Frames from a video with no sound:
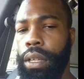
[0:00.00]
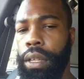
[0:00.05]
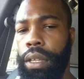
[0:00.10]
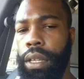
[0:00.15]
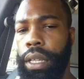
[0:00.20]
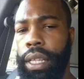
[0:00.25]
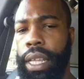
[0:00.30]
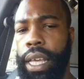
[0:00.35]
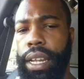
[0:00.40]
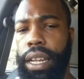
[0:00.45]

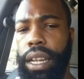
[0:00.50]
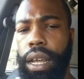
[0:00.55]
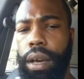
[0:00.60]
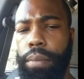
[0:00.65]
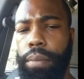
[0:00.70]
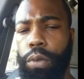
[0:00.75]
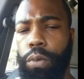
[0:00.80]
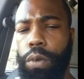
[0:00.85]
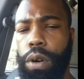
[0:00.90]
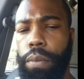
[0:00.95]
that
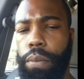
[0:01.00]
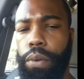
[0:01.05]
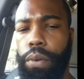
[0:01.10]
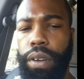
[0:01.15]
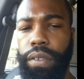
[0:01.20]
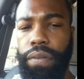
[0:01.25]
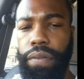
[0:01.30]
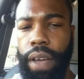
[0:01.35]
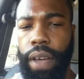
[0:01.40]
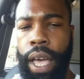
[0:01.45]
number
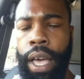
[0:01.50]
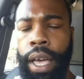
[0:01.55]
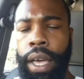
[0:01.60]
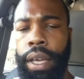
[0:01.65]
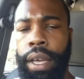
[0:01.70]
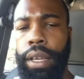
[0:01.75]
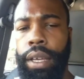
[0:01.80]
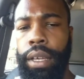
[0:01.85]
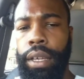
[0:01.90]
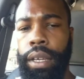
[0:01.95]
1.5,
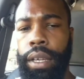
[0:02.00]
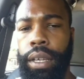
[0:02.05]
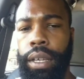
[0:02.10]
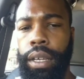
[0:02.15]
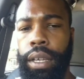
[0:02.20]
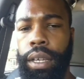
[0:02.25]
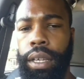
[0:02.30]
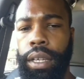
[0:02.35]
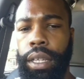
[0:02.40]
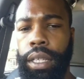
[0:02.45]

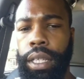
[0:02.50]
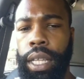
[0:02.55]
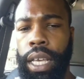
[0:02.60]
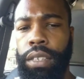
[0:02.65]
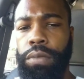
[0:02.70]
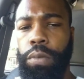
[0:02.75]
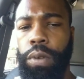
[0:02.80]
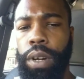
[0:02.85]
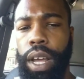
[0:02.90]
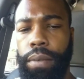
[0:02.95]

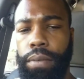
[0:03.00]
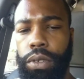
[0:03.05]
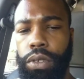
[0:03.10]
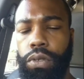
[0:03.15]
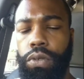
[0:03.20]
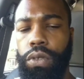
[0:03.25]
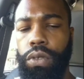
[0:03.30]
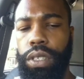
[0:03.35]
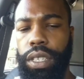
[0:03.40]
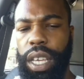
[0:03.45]
that's what I was
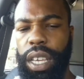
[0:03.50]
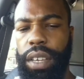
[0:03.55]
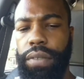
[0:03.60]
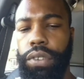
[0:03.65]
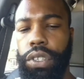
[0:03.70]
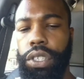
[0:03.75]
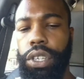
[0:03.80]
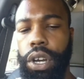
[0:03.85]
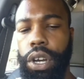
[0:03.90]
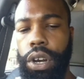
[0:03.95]
going to take
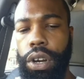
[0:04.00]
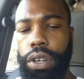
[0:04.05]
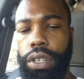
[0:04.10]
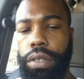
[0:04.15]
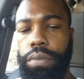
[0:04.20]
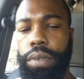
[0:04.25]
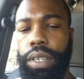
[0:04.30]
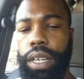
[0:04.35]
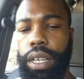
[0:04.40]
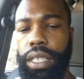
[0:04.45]
for Terrence,
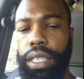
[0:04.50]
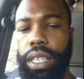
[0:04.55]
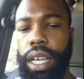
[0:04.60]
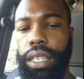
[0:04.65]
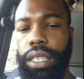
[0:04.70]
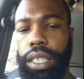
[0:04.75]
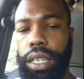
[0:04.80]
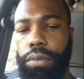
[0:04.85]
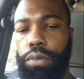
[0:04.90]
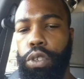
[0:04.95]
because that
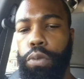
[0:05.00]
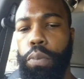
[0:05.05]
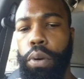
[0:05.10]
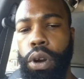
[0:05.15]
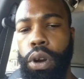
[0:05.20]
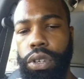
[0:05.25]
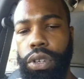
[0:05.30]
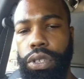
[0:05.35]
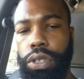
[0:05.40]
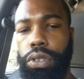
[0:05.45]
shit was
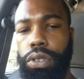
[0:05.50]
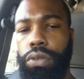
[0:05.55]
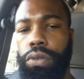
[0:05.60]
personal.